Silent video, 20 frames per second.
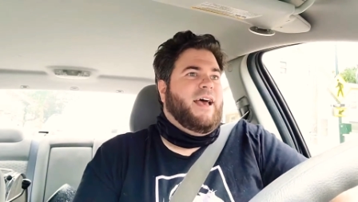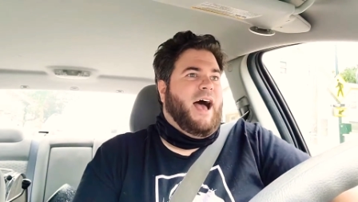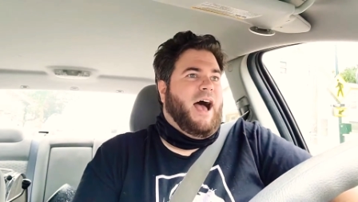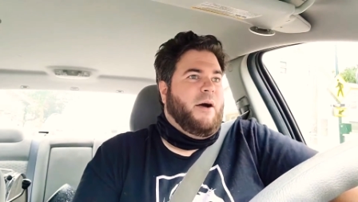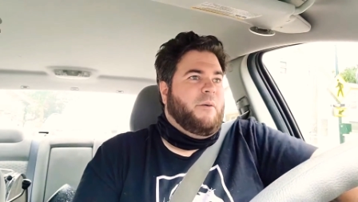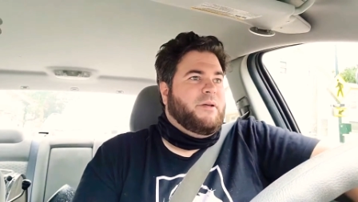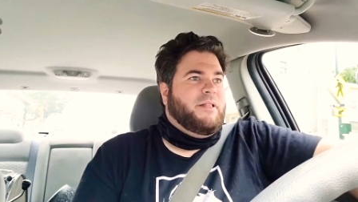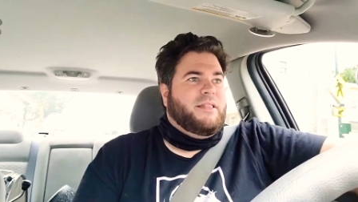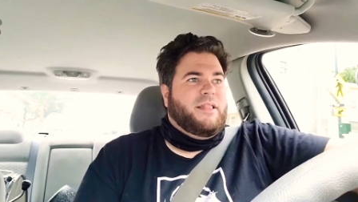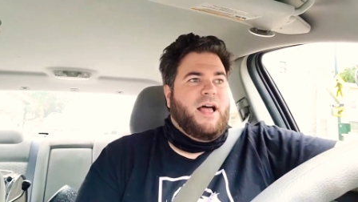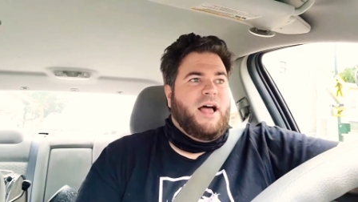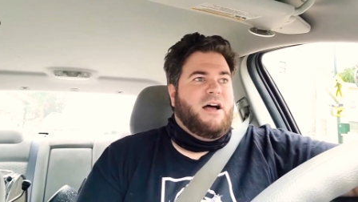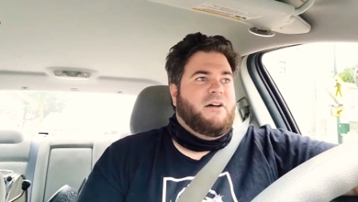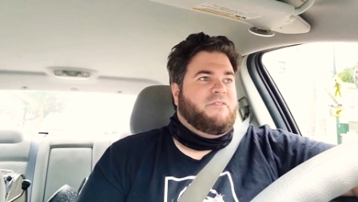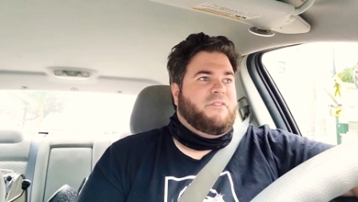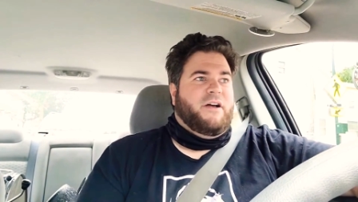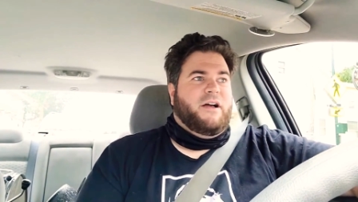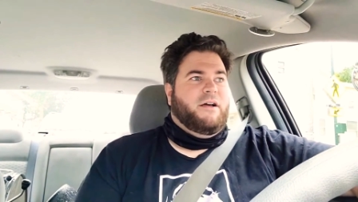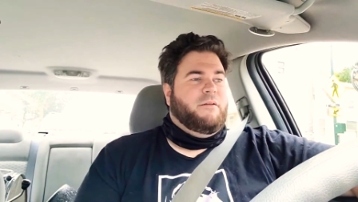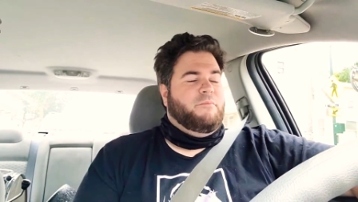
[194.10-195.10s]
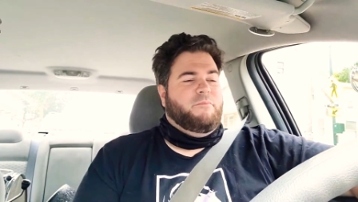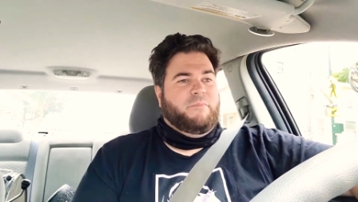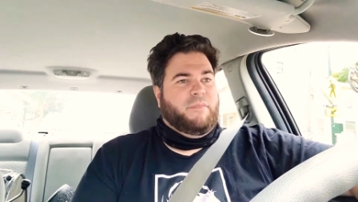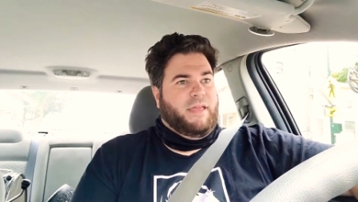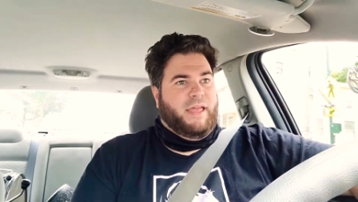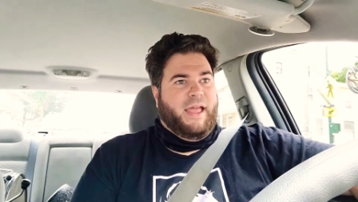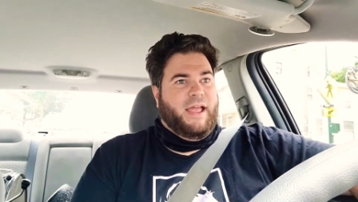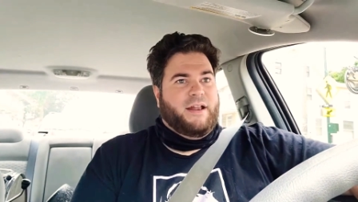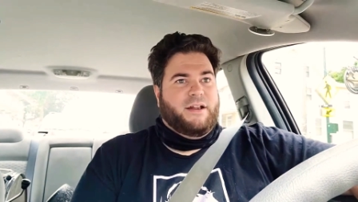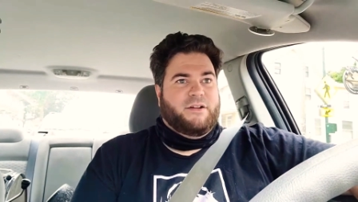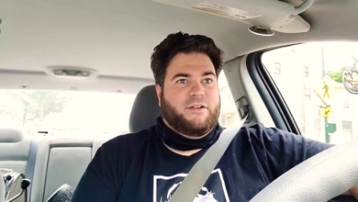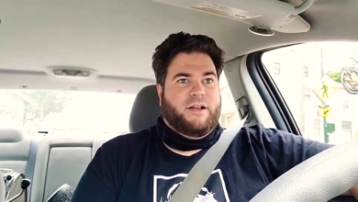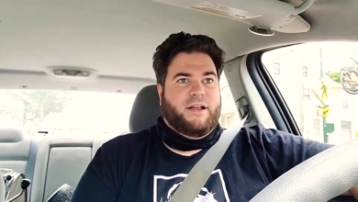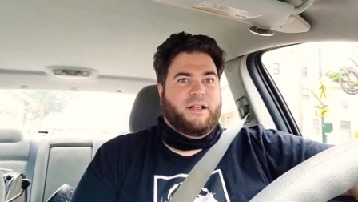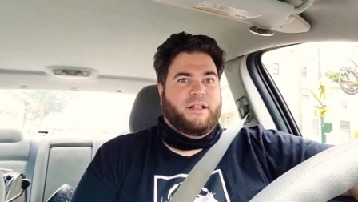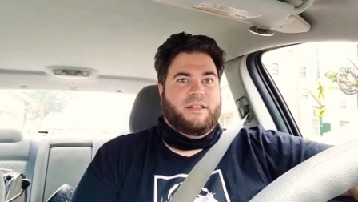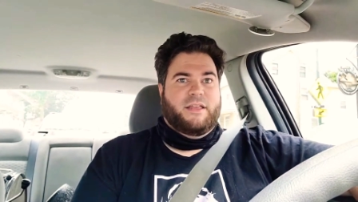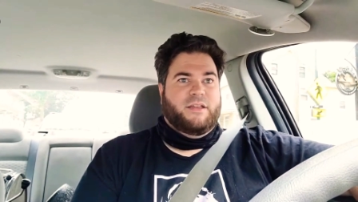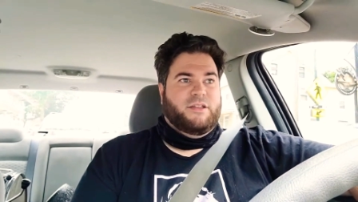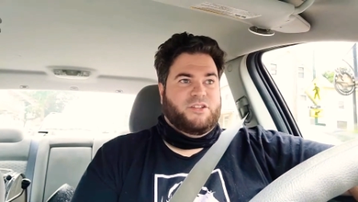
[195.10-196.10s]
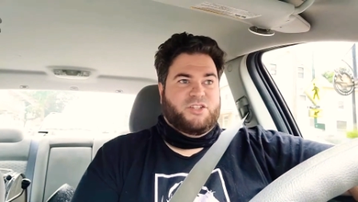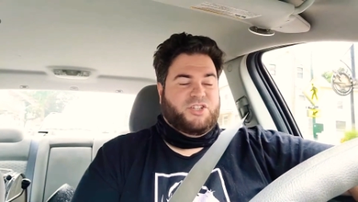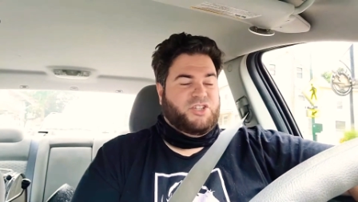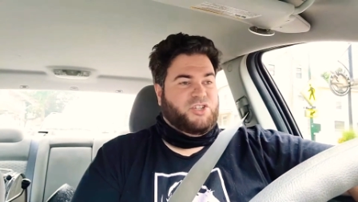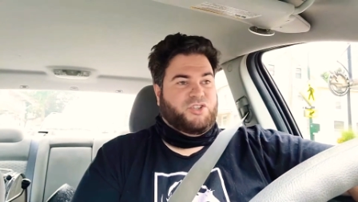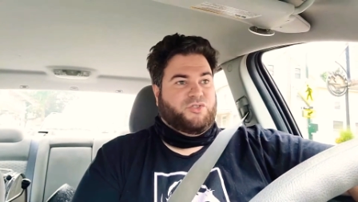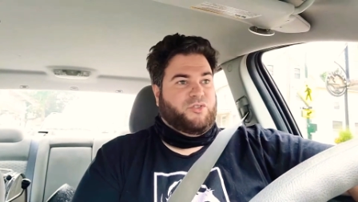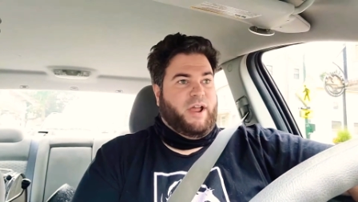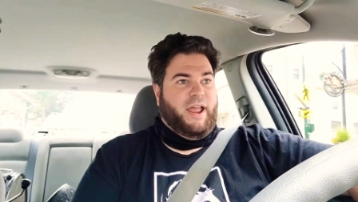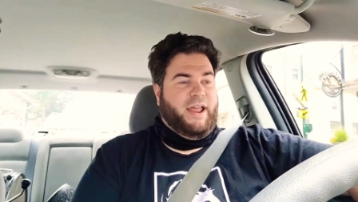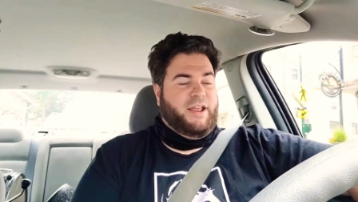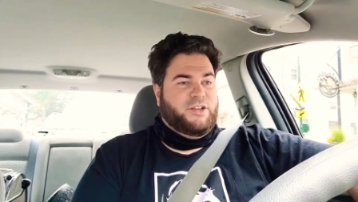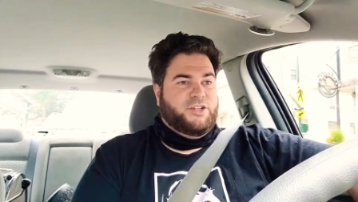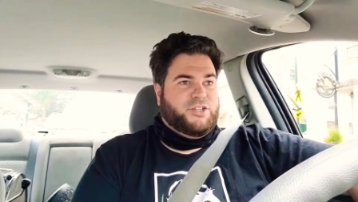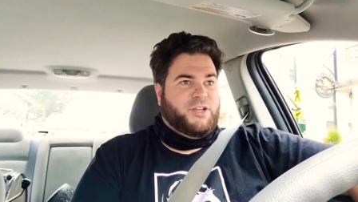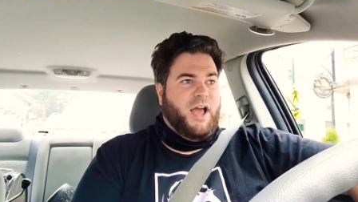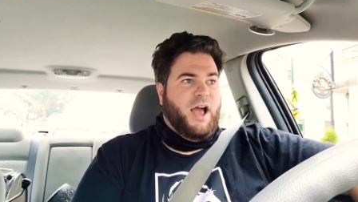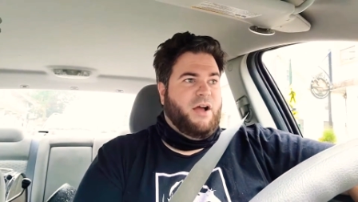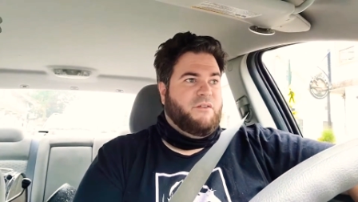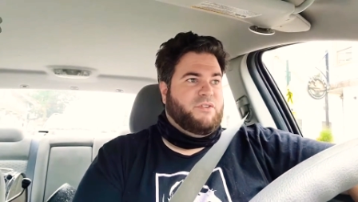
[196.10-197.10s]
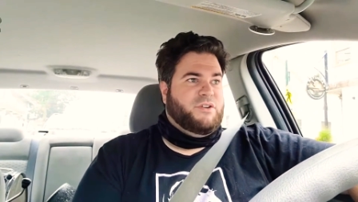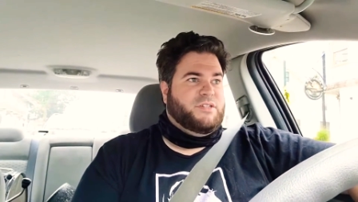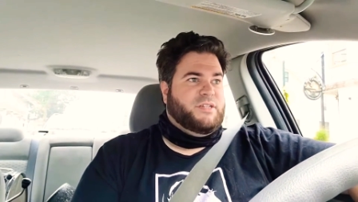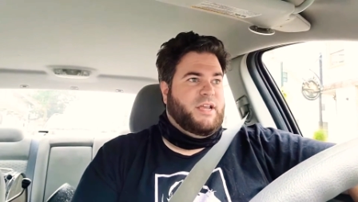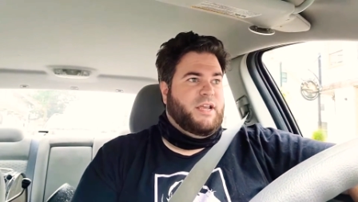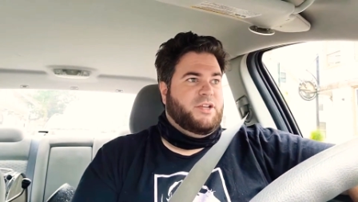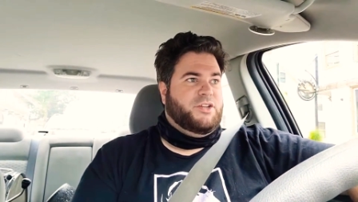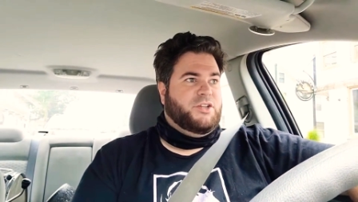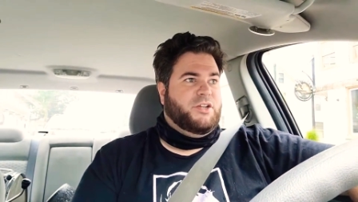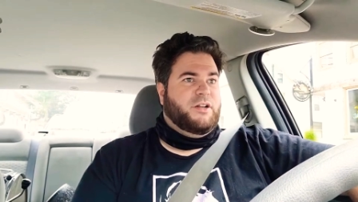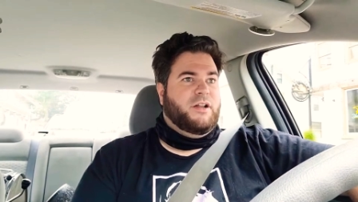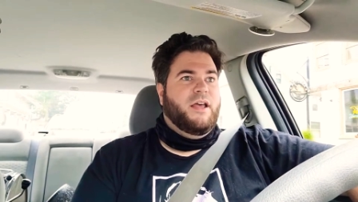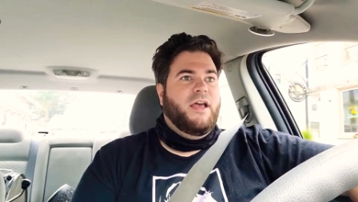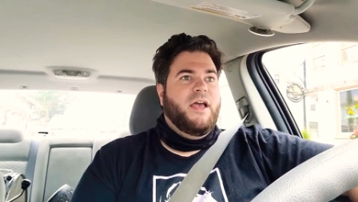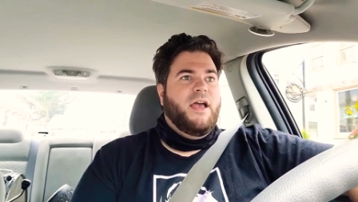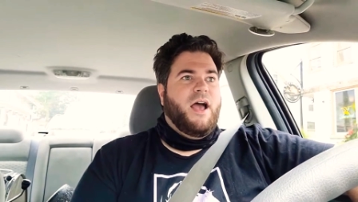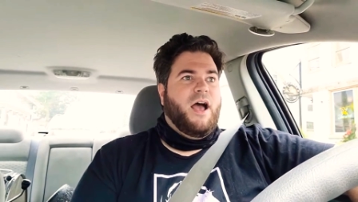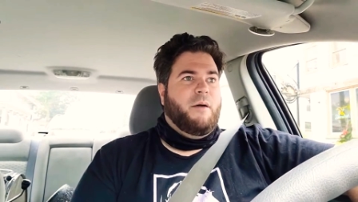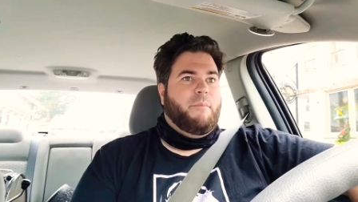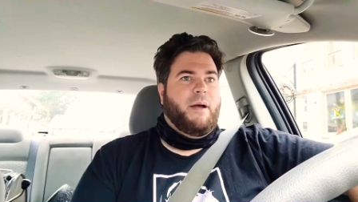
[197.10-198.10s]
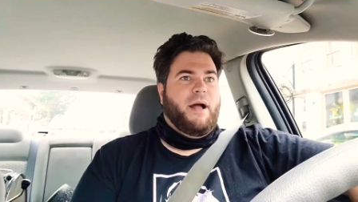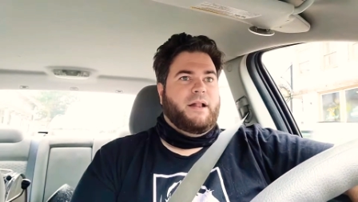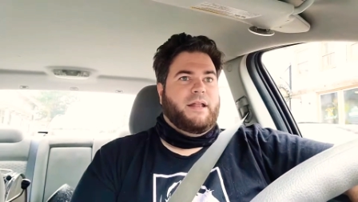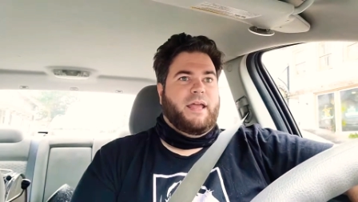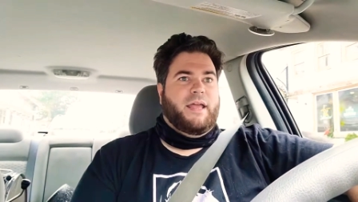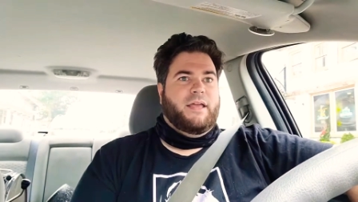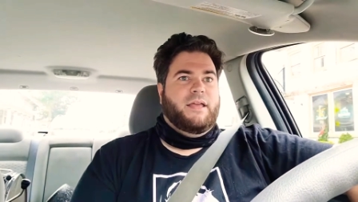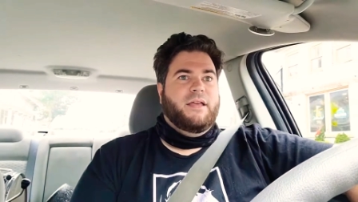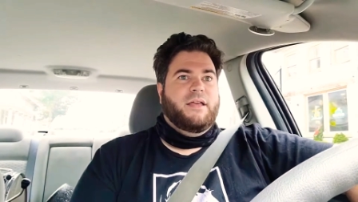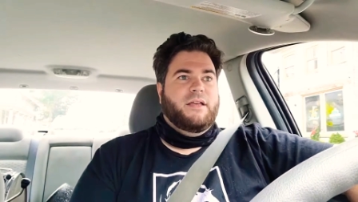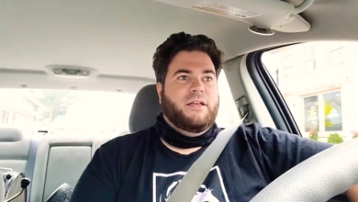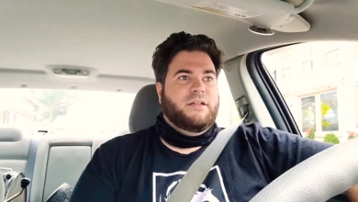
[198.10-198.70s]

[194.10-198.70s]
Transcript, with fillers: I would love a meanderingly strange conversation about a